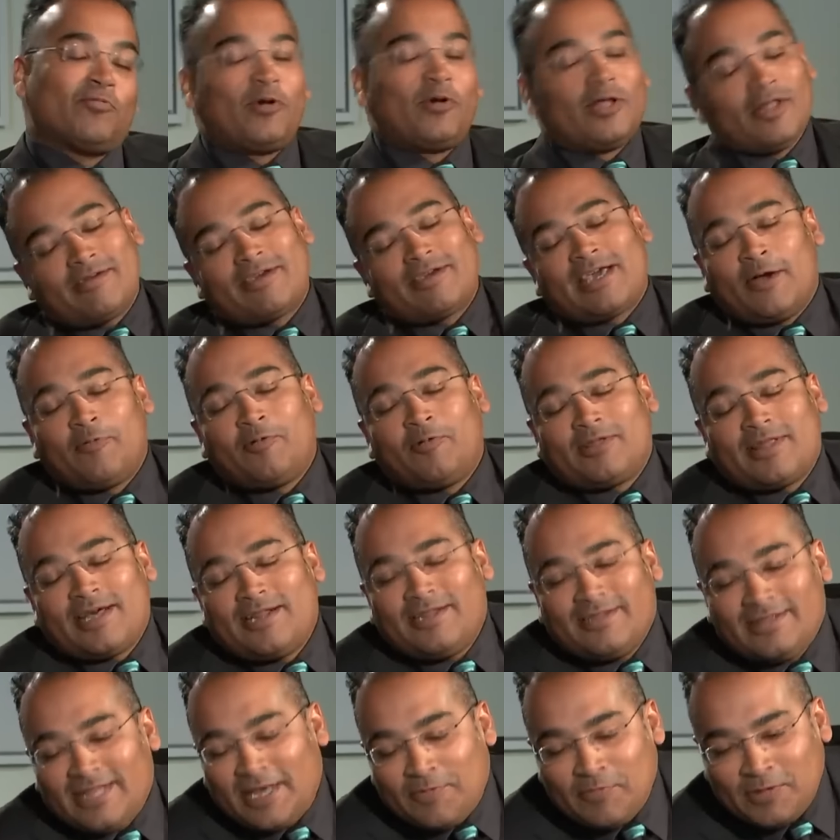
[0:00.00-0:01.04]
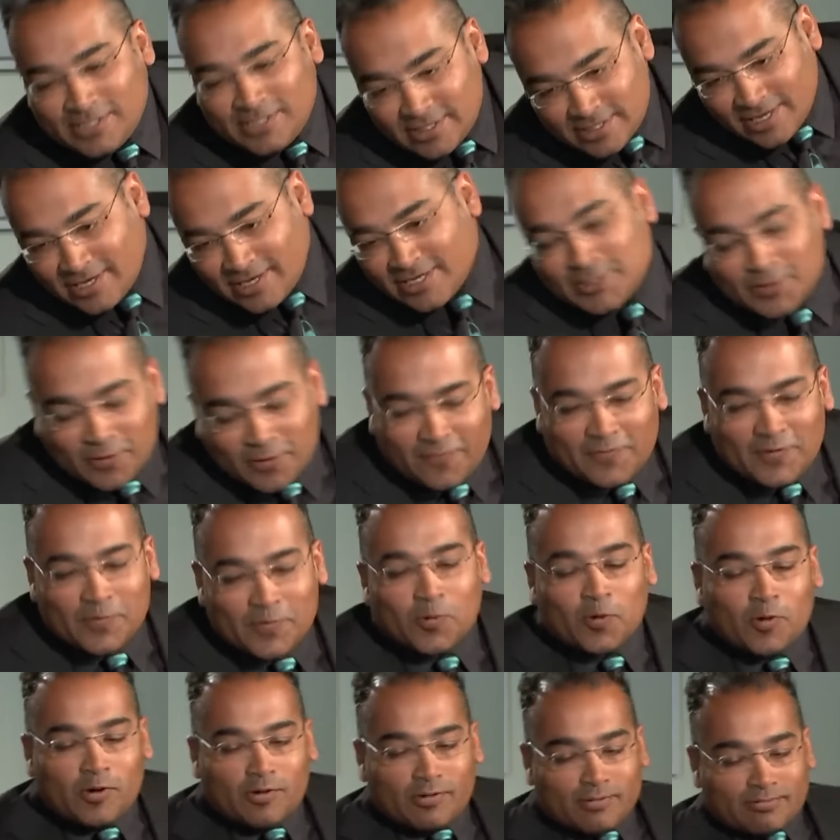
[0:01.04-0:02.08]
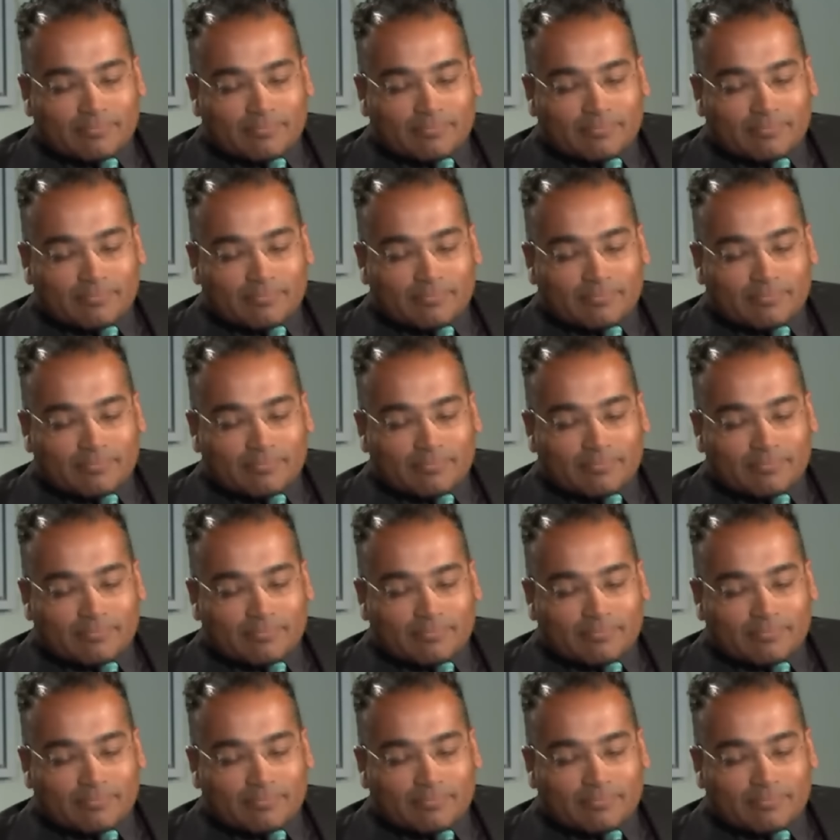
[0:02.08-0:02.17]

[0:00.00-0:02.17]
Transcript: he pushed the actor almost to the point of